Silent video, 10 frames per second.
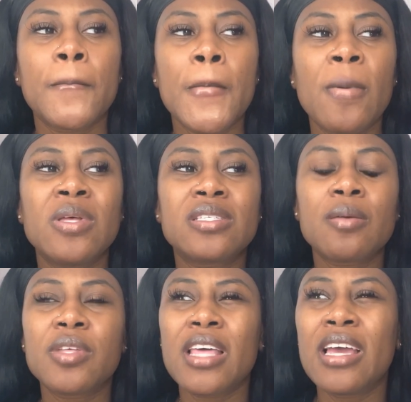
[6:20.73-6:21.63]
this is
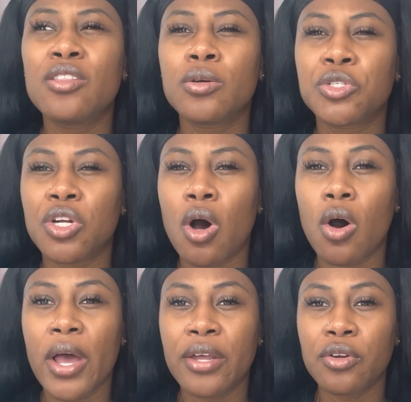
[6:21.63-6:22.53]
something they either should have all
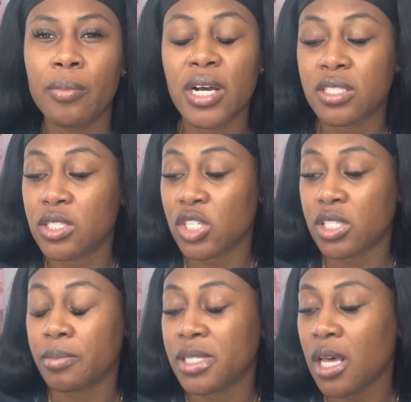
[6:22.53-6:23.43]
handled amongst just
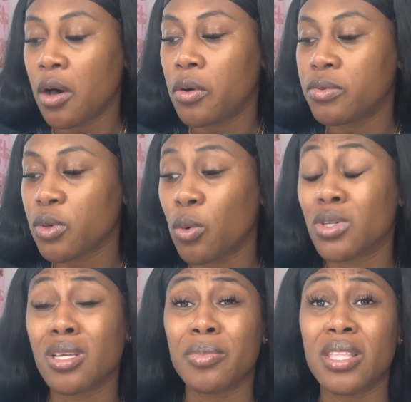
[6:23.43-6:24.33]
themselves, or
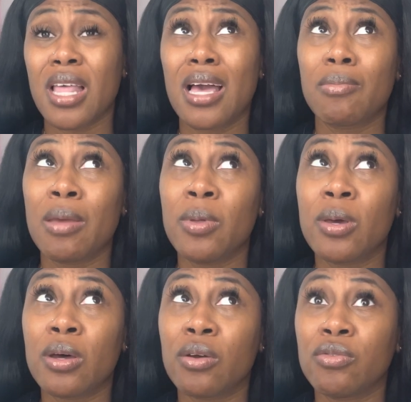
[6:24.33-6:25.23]
something that maybe
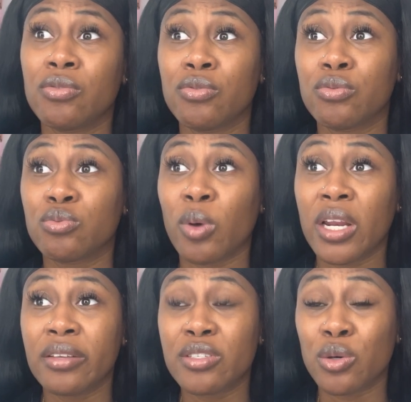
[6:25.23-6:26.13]
could have
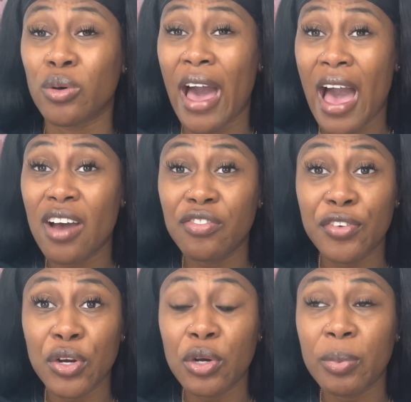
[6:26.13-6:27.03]
waited till
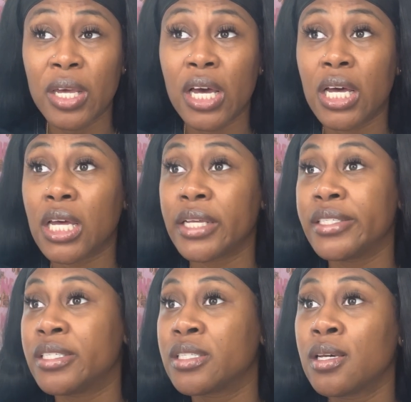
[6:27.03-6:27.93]
after,
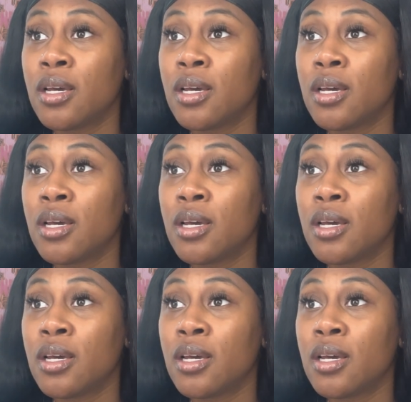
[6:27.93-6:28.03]
because